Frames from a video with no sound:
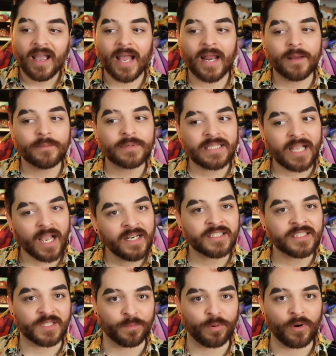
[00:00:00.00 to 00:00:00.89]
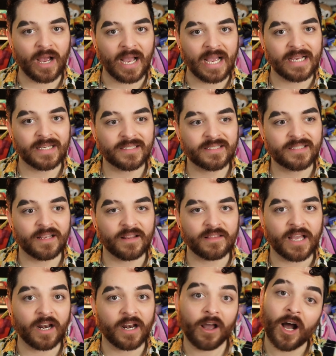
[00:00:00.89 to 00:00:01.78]
and I was kind of surprised
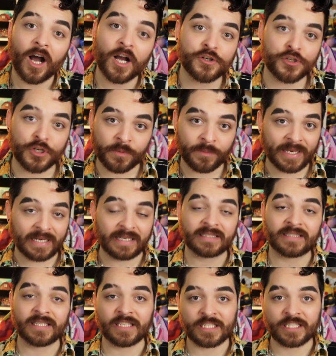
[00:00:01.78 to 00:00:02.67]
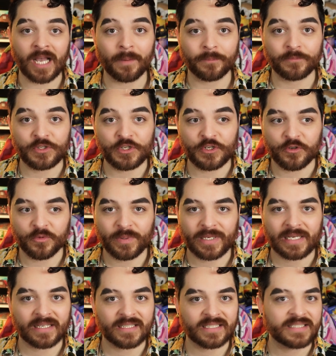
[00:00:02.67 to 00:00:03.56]
that Aja made it to the top 2
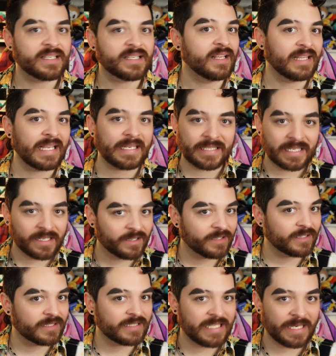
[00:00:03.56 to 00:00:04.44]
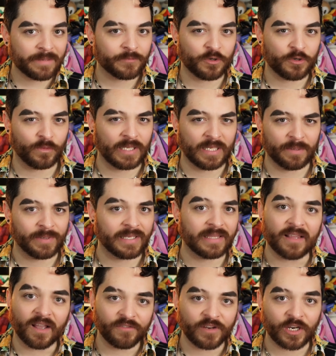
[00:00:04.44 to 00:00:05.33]
because they didn't seem to really be
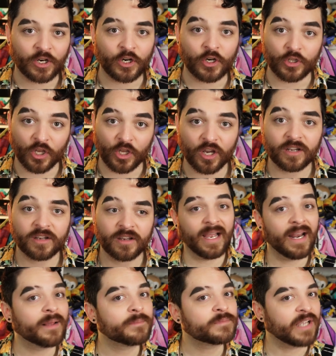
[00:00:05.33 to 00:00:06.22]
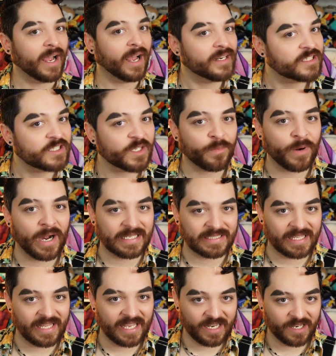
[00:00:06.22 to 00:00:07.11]
loving her look, and I'm kind of
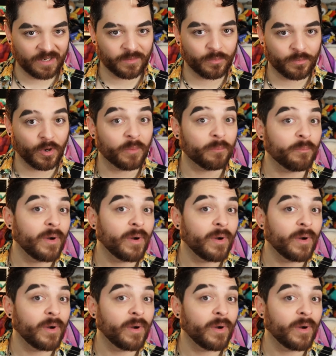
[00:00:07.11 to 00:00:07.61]
surprised that they didn't put